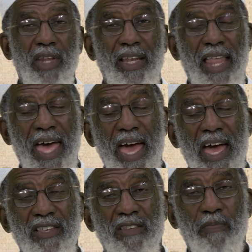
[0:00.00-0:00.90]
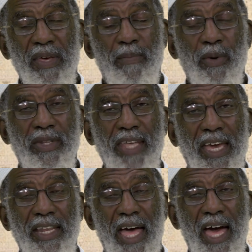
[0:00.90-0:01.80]
These are the last people
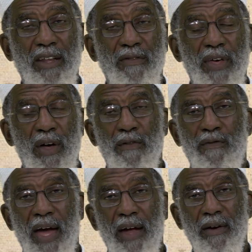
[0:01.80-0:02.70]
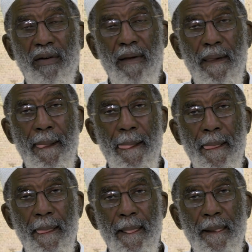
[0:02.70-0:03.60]
taken out of hellfire.
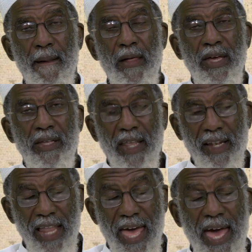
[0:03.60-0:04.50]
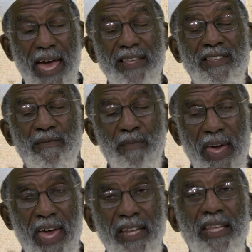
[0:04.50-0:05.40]
The
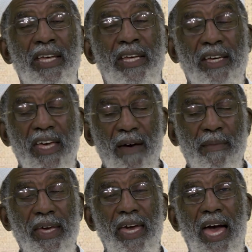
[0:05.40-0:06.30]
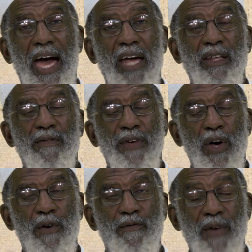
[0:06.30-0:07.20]
last man coming out
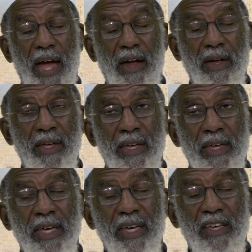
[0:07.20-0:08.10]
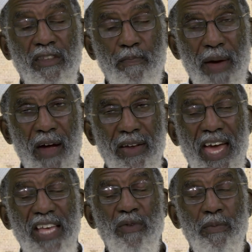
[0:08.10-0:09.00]
of hellfire. His
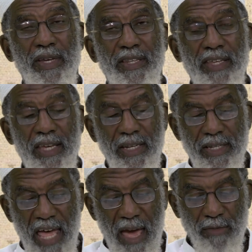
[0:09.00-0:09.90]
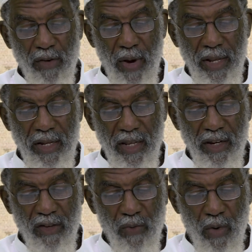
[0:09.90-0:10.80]
paradise will be 10 times
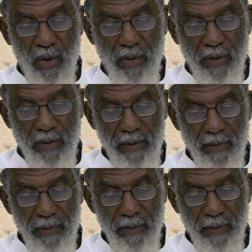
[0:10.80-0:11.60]
greater than this world.